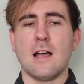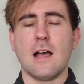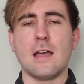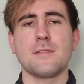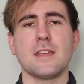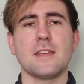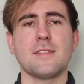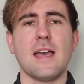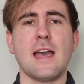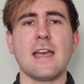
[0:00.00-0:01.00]
I think
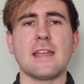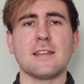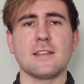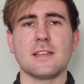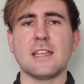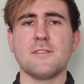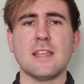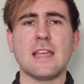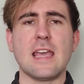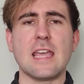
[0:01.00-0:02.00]
that
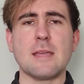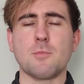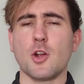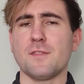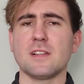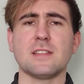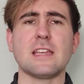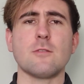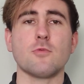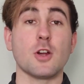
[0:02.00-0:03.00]
giving a
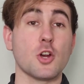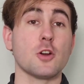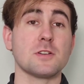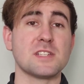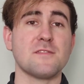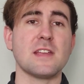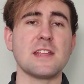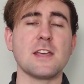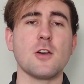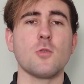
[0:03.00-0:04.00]
perfectly rehearsed
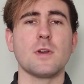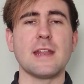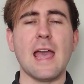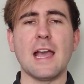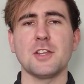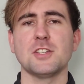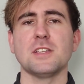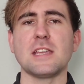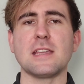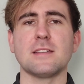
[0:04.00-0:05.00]
video would
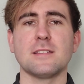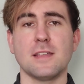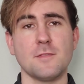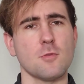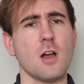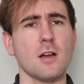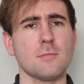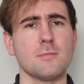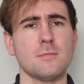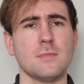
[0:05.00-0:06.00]
actually give the
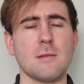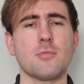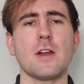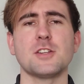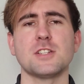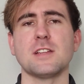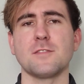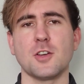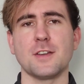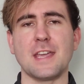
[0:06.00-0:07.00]
wrong impression
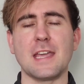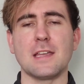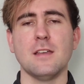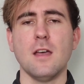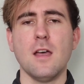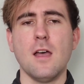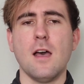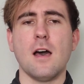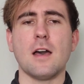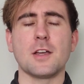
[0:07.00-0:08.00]
of cooking.
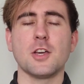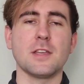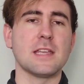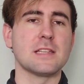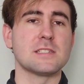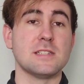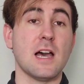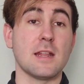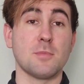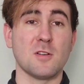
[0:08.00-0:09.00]
Cooking is
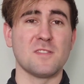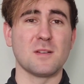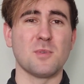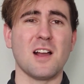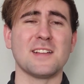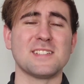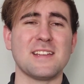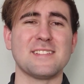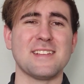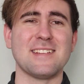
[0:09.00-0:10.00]
not a perfect
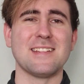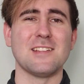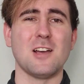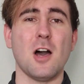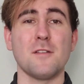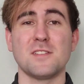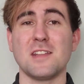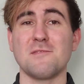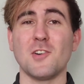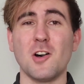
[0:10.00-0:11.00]
process, and it often
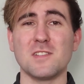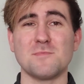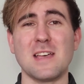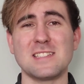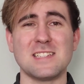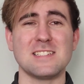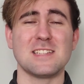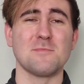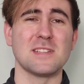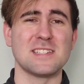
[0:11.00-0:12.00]
involves messes
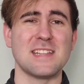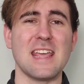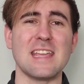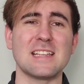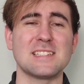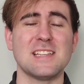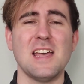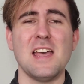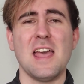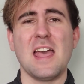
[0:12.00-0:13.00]
and mistakes,
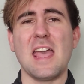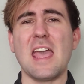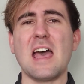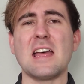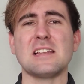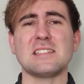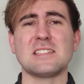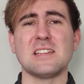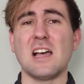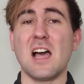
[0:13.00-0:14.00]

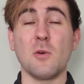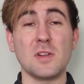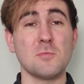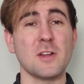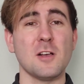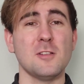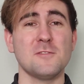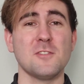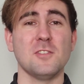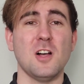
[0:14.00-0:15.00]
and I want to bring all of
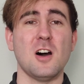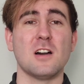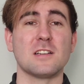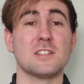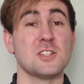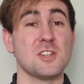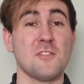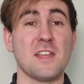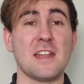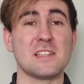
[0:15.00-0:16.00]
you along to
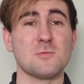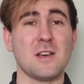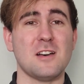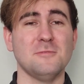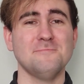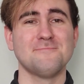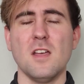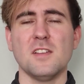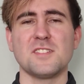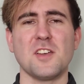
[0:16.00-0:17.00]
show that as well.
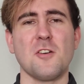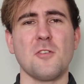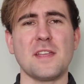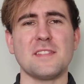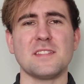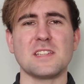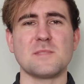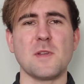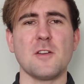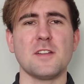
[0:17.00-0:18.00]
So in the
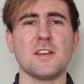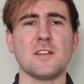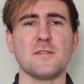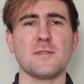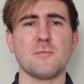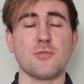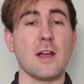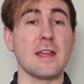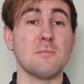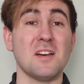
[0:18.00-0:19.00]
spirit of
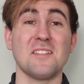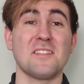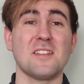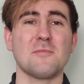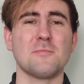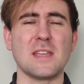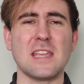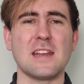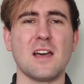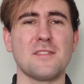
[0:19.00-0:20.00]
Pride Month and
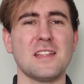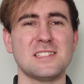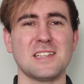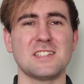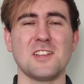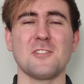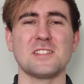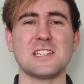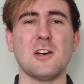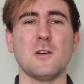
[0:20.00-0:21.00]
being authentic to
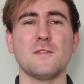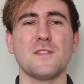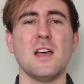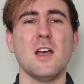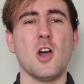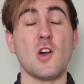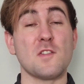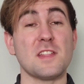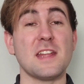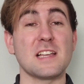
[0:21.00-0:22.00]
yourself,
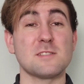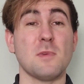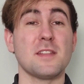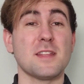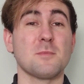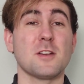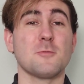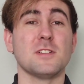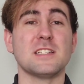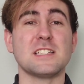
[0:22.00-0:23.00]
over the next month I'm going to
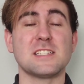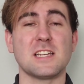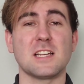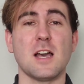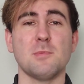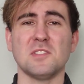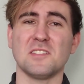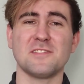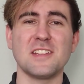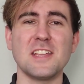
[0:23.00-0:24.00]
release a couple
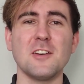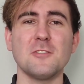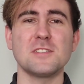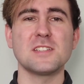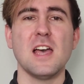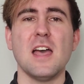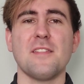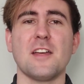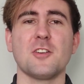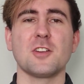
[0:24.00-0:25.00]
of videos
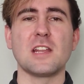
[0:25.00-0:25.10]
that are going